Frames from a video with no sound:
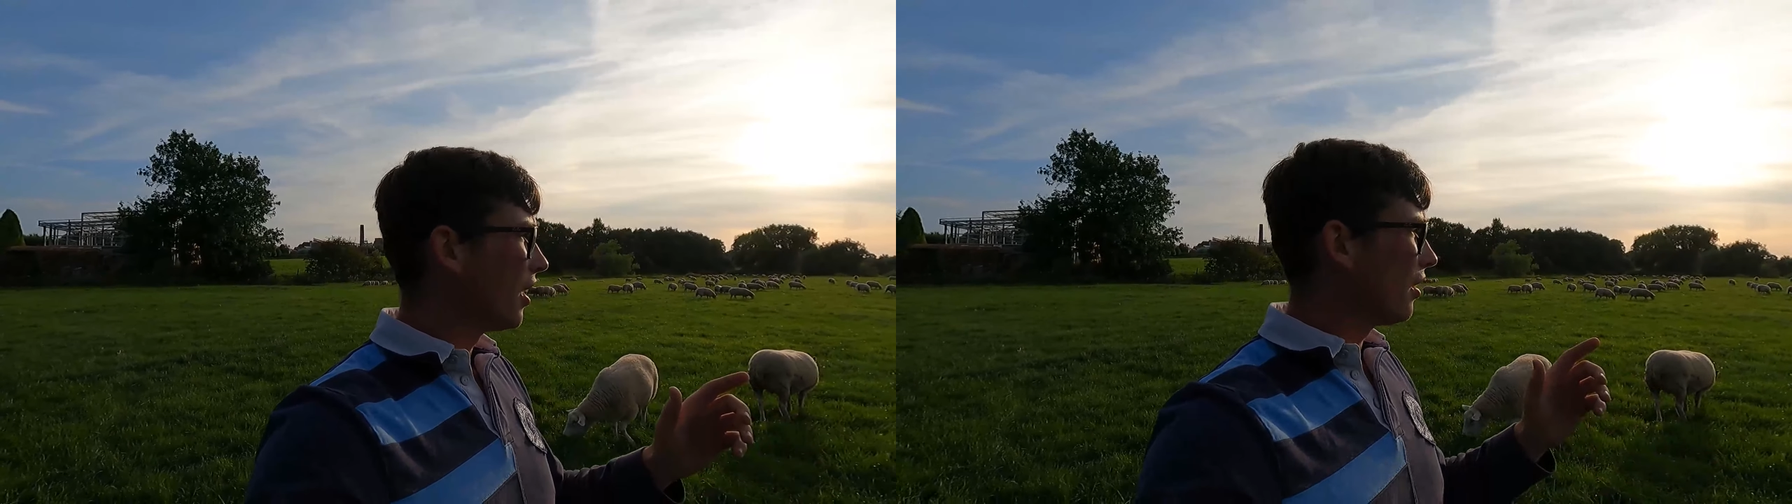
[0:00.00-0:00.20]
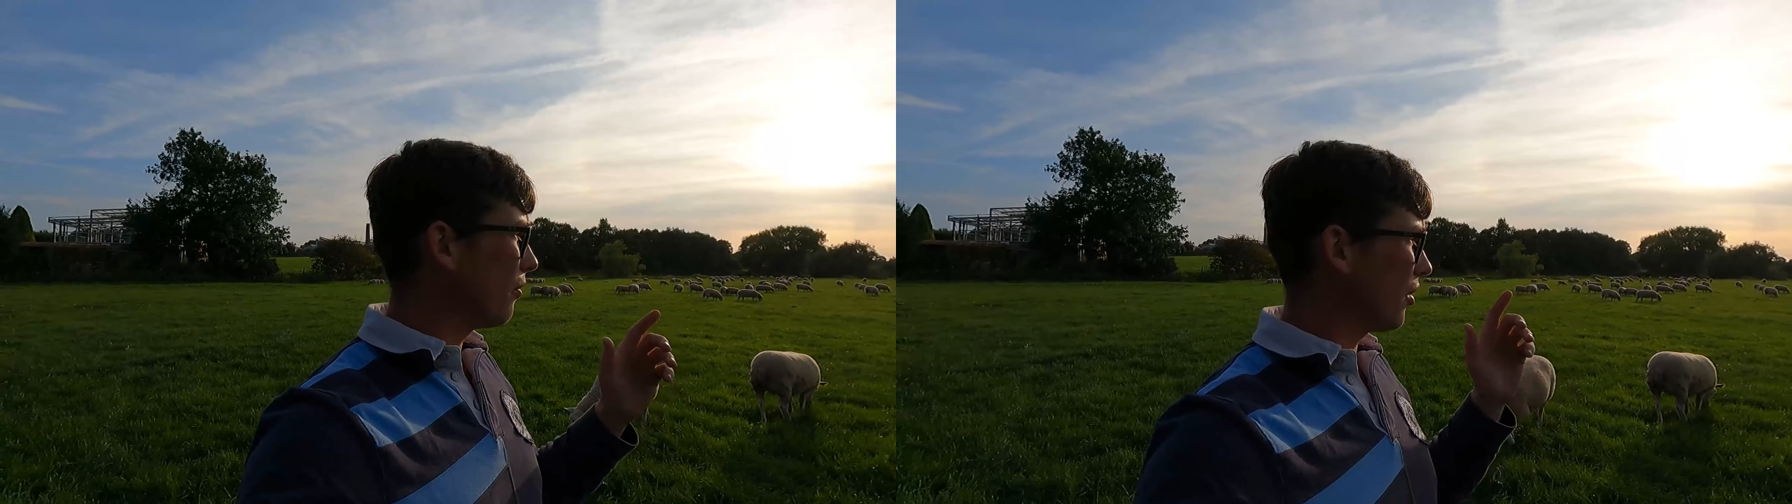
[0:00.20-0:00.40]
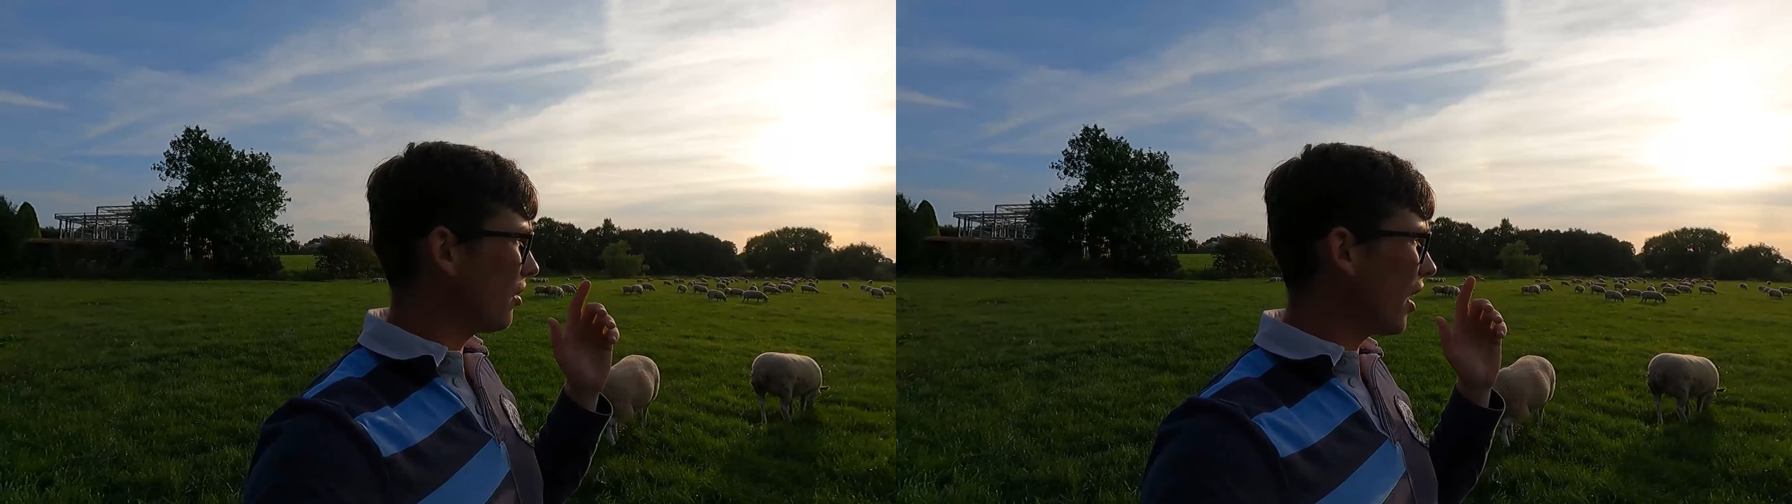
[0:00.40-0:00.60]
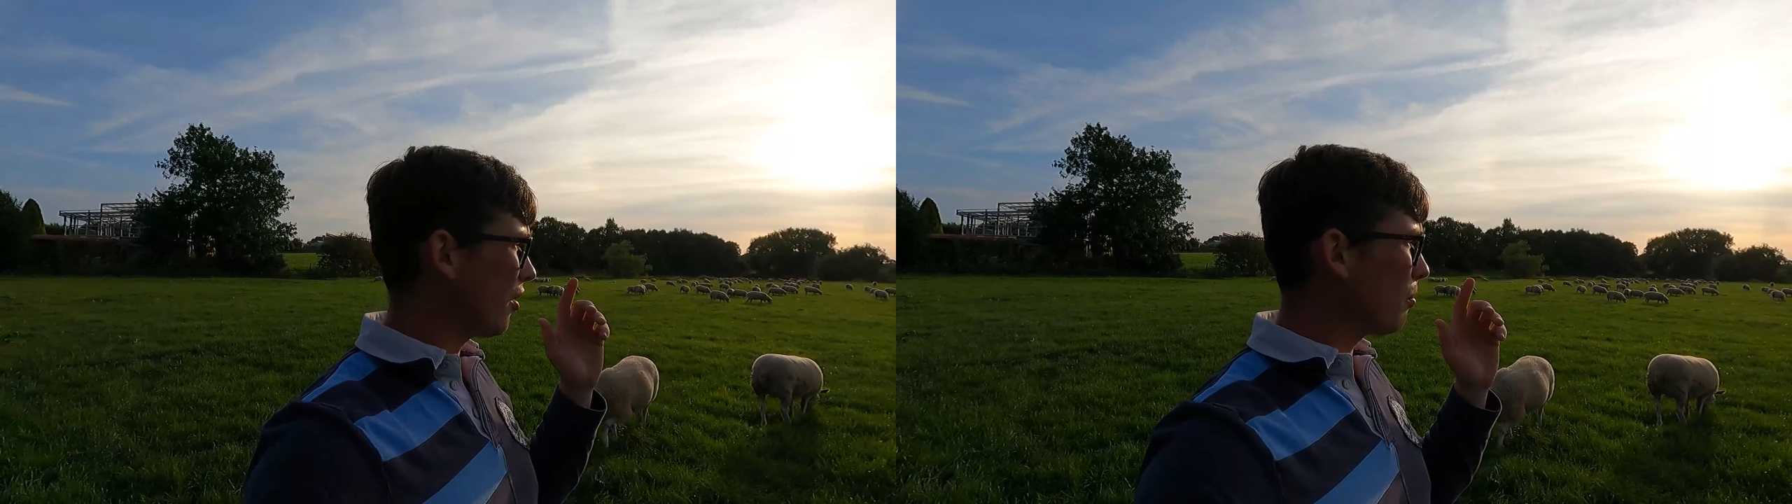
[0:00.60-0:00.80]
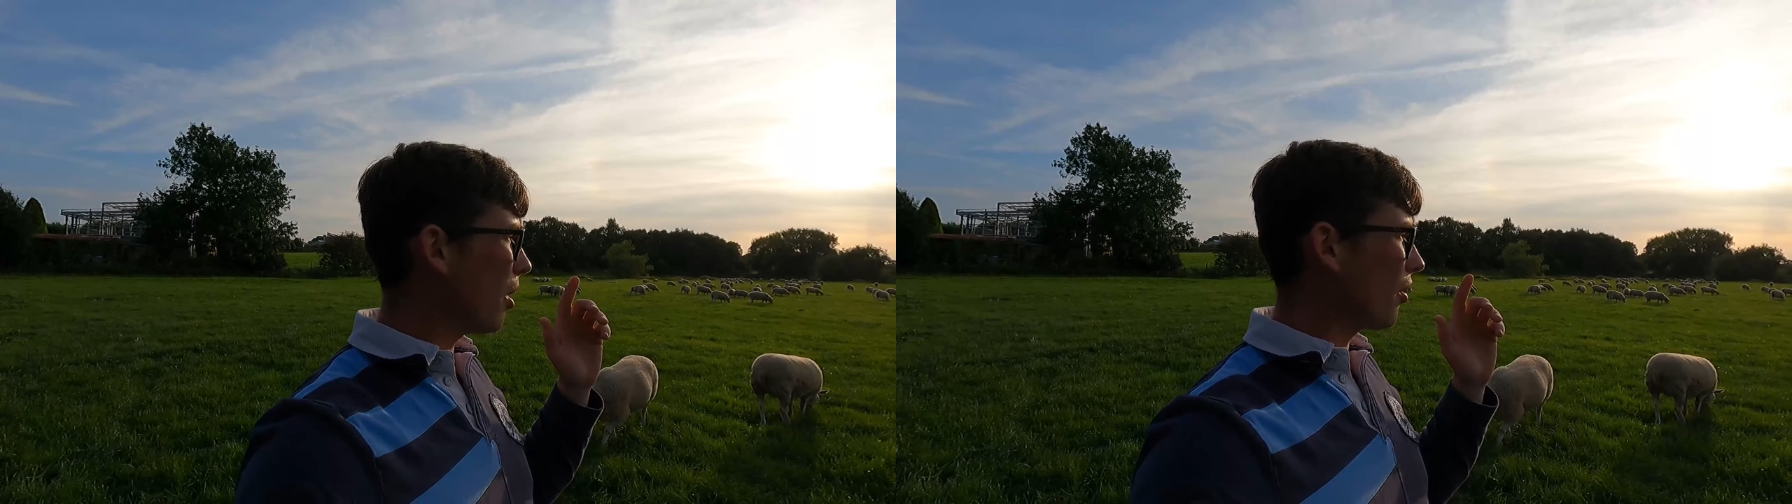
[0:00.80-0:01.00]
the
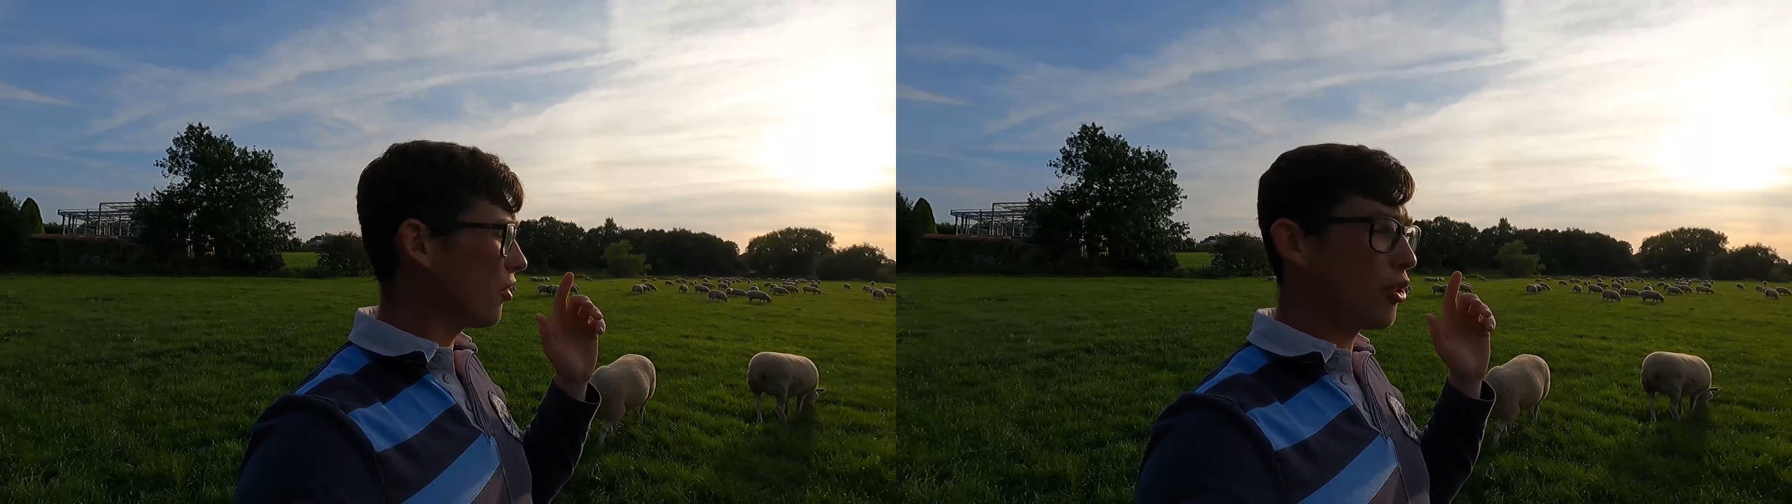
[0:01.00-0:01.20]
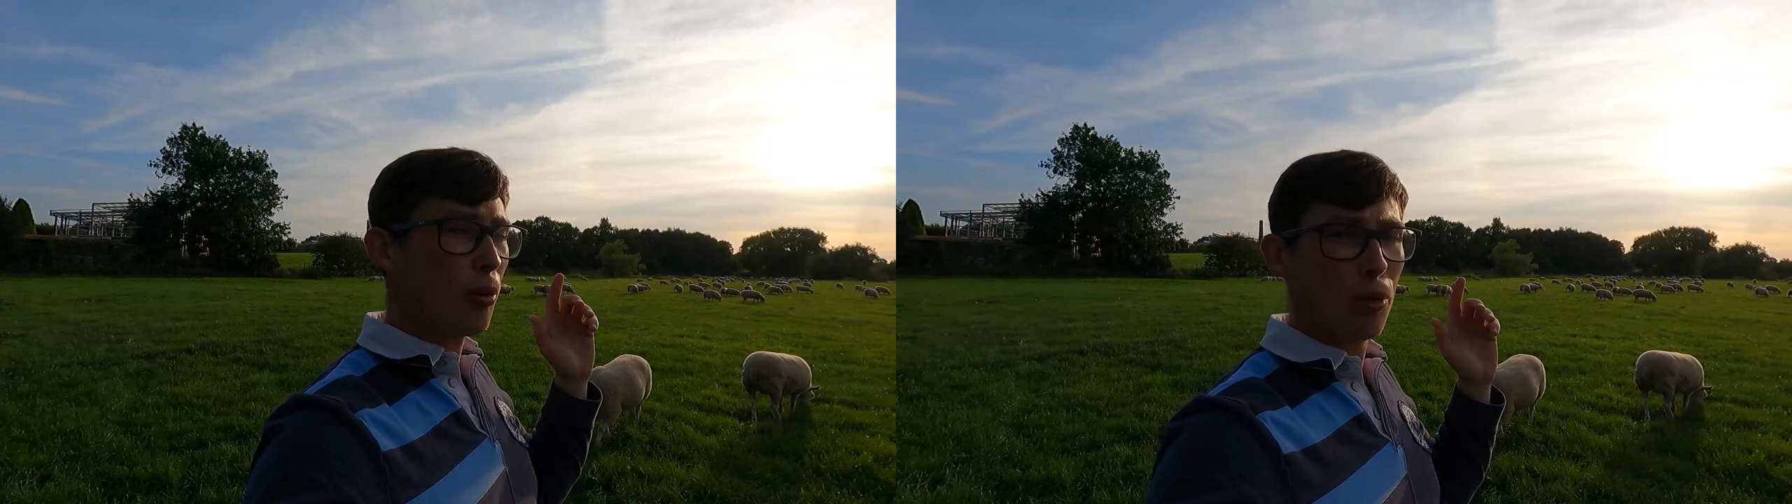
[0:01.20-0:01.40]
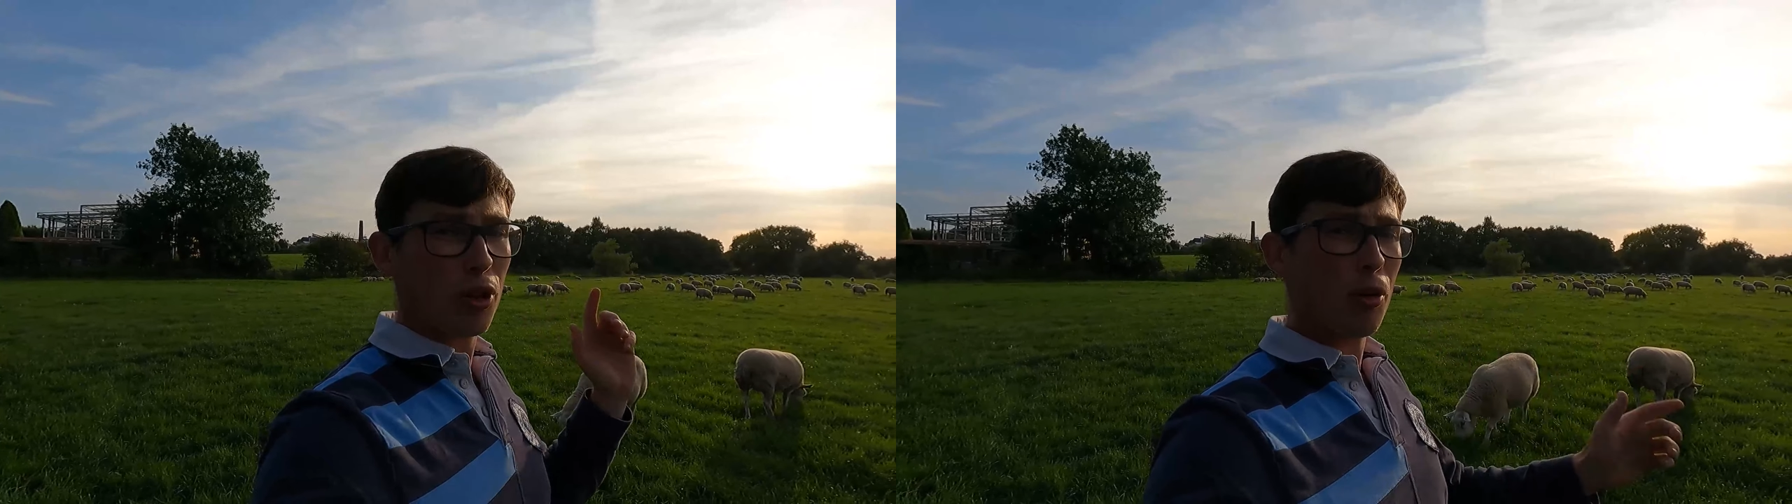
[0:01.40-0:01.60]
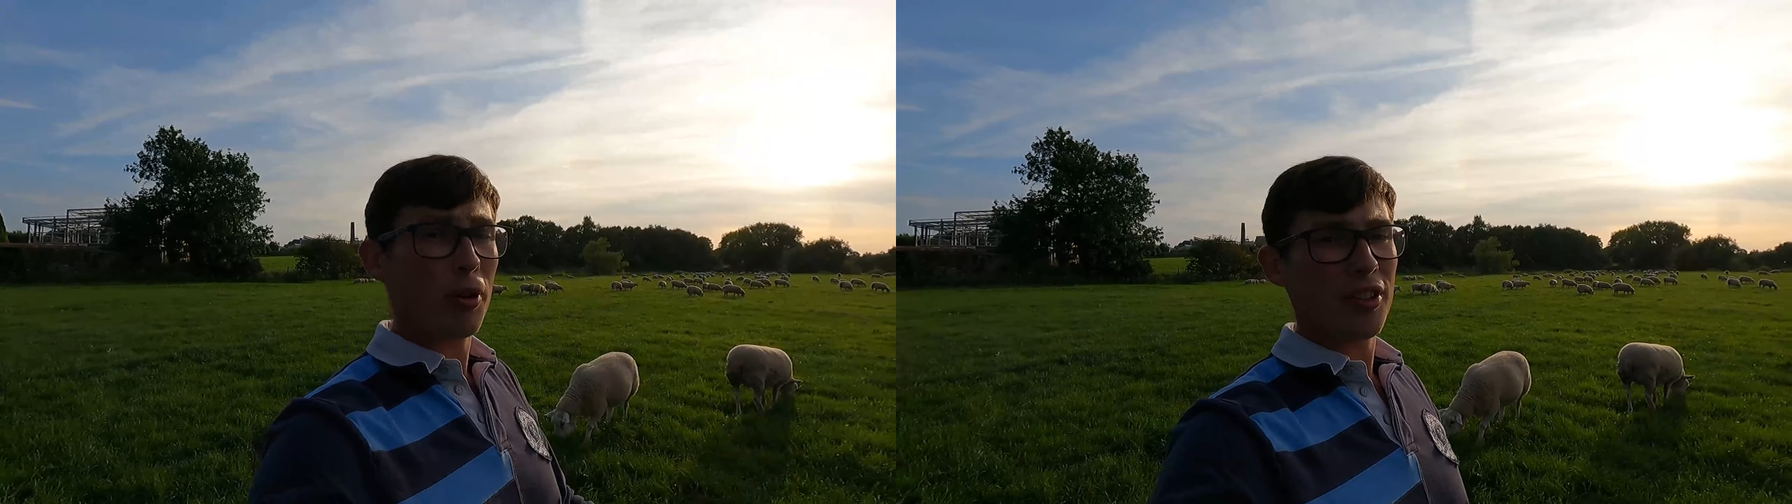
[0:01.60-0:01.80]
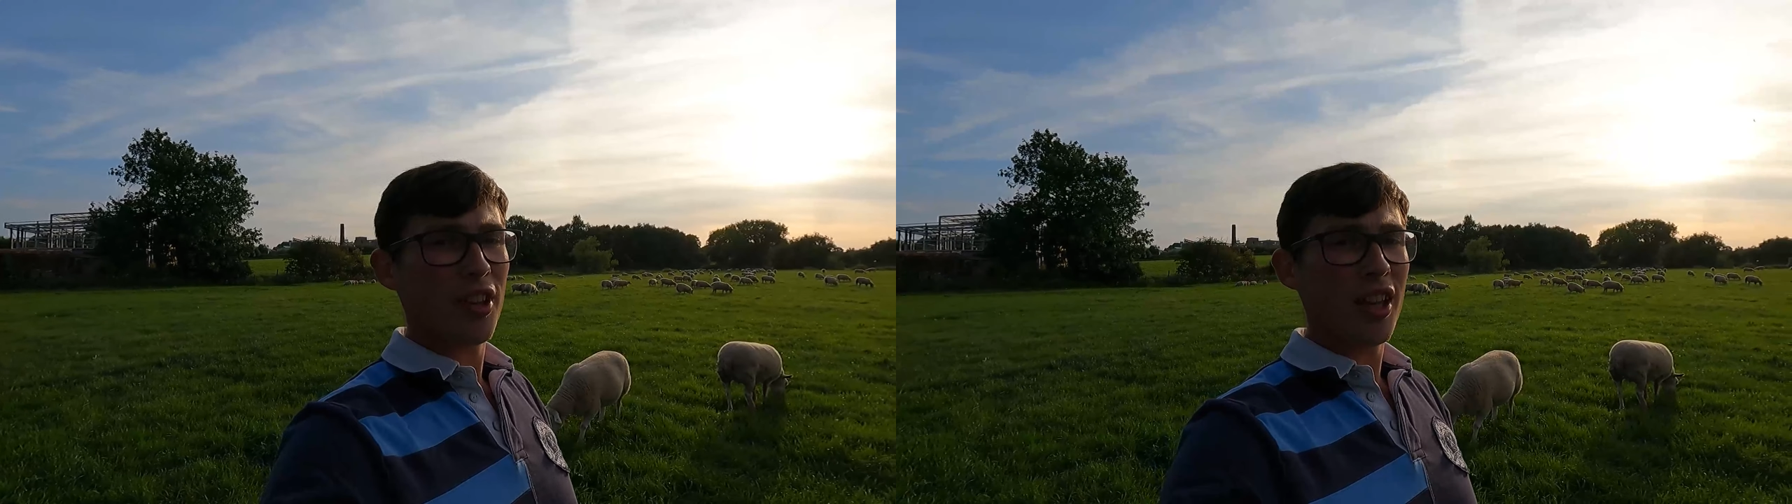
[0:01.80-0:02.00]
vasectomized tup will come
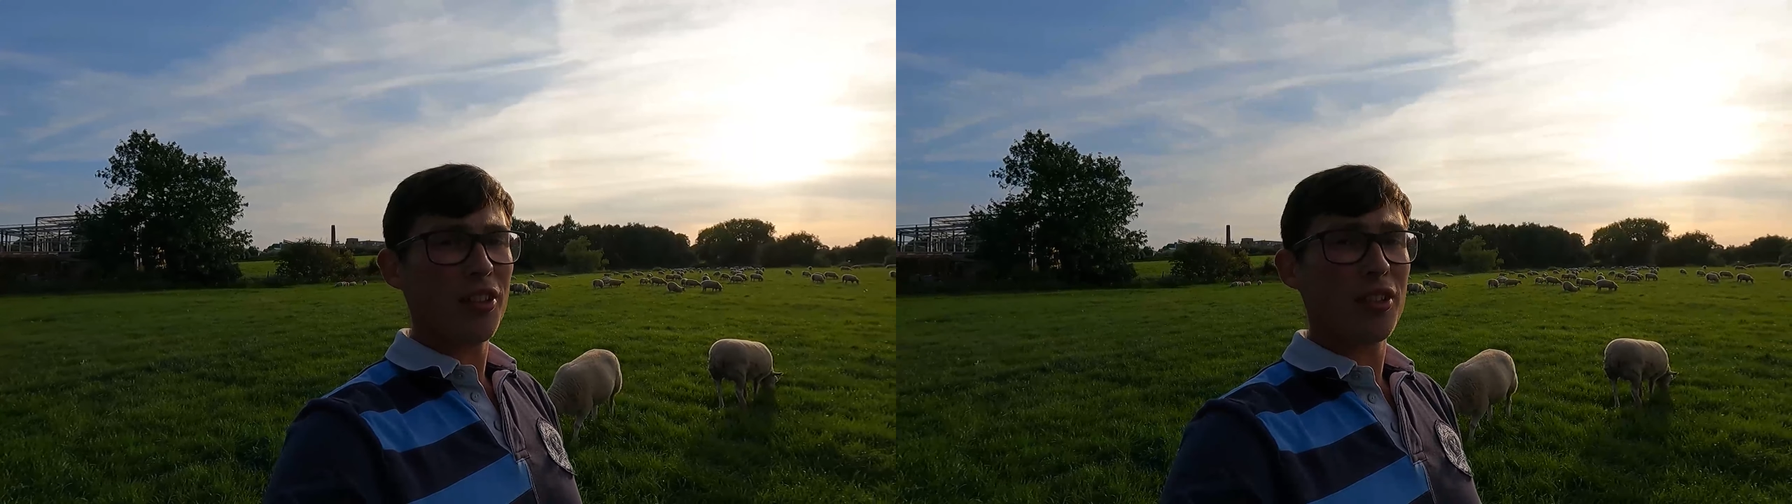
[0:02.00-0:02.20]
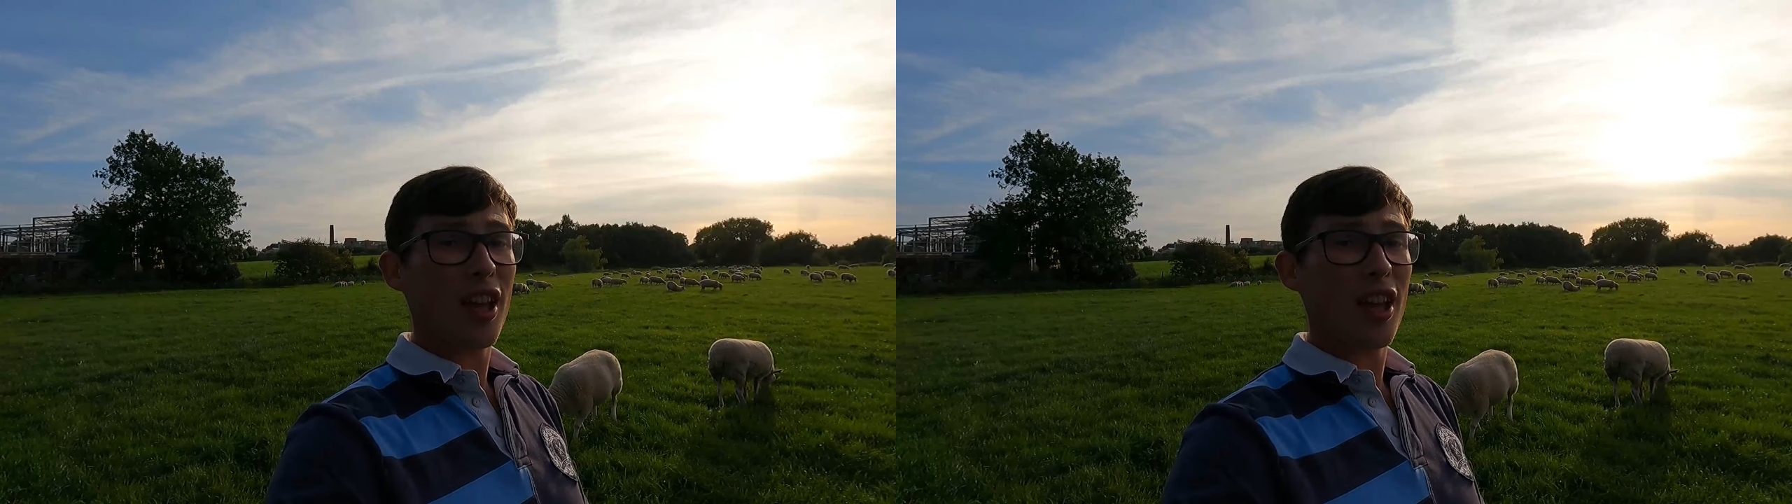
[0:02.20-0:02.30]
into here so